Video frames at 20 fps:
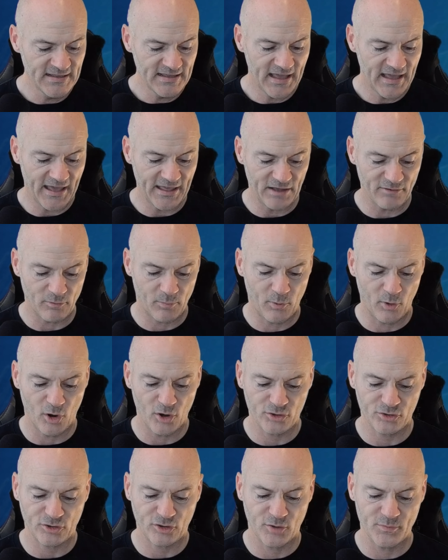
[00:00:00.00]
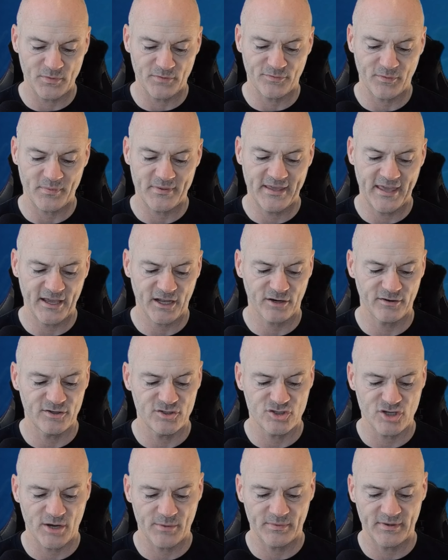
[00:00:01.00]
Uh, a report coming from Kicker in
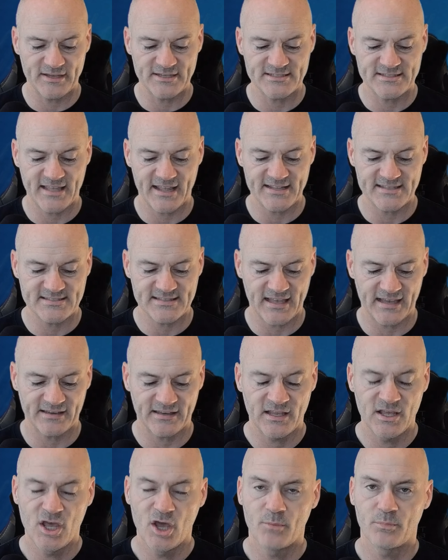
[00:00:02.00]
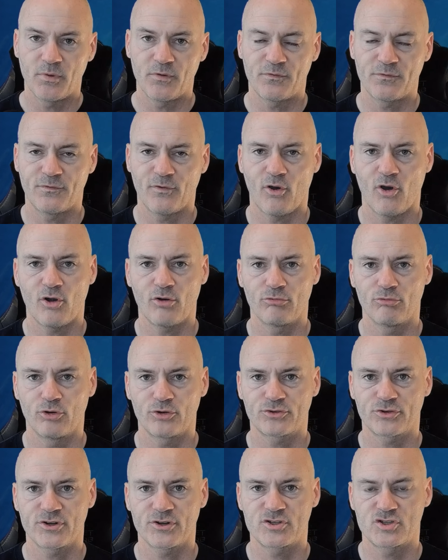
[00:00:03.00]
Germany states that before
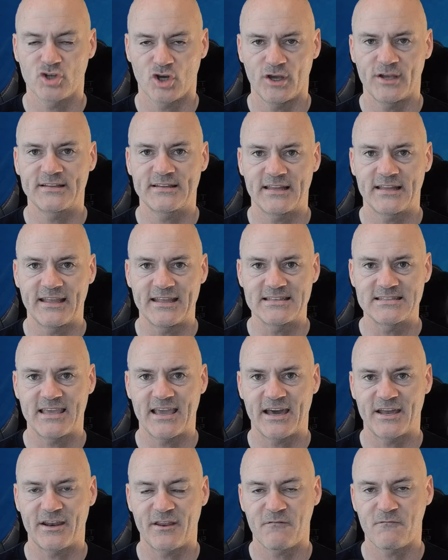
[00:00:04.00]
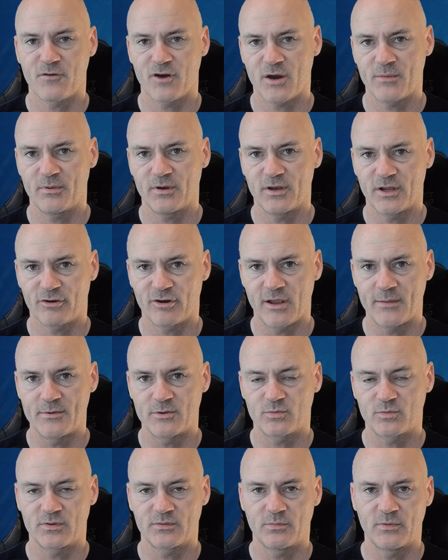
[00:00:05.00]
Rutter joined Leeds, he had a verbal
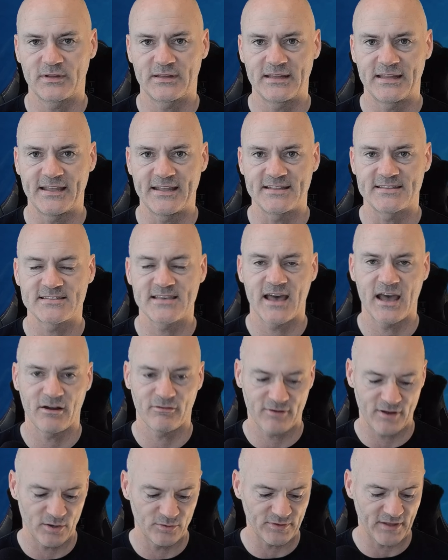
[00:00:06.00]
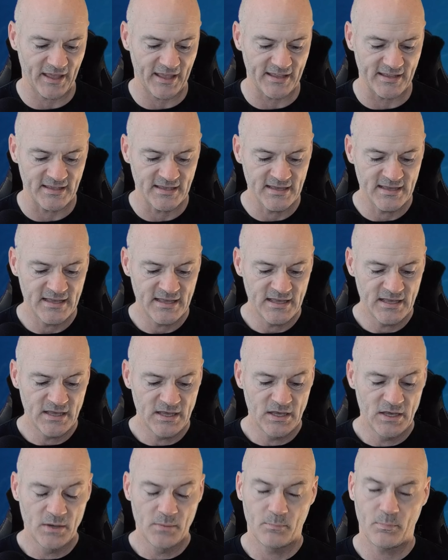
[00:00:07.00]
agreement with, with Leeds around a
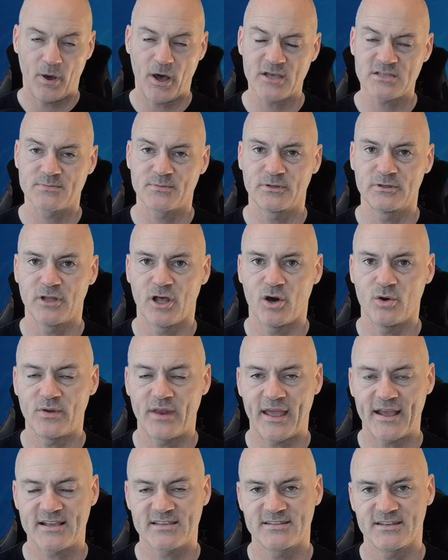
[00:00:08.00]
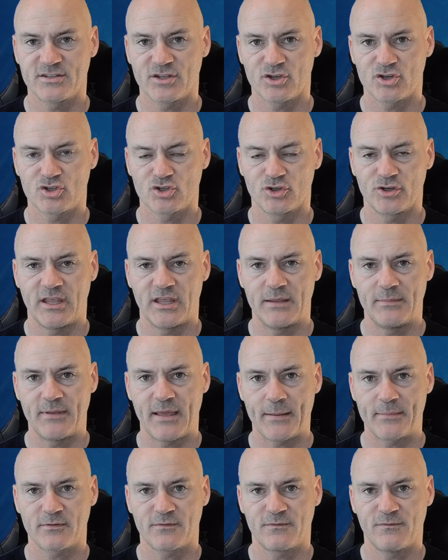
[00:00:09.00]
possible loan exit should he be
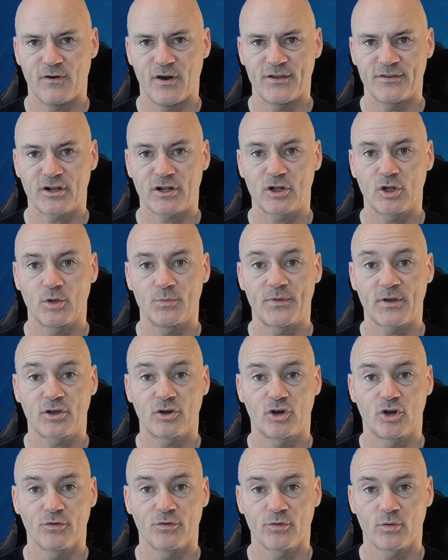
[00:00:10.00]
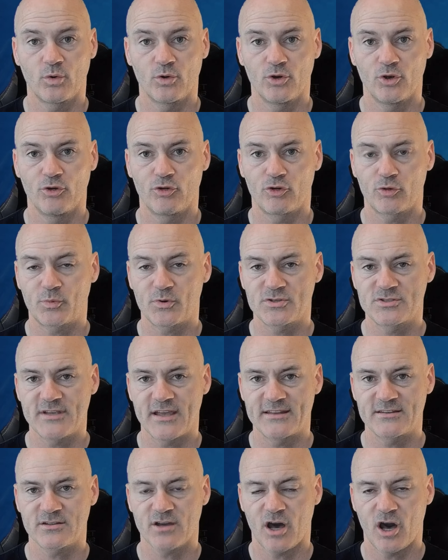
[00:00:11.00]
able to find a club that could cover one hundred
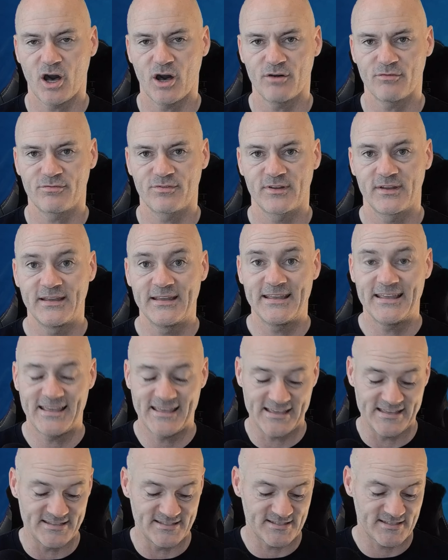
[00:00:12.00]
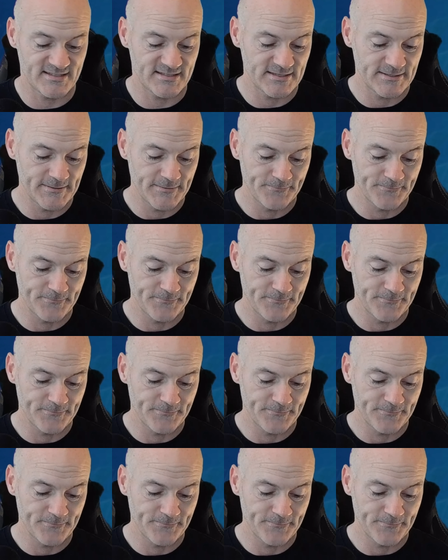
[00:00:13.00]
percent of his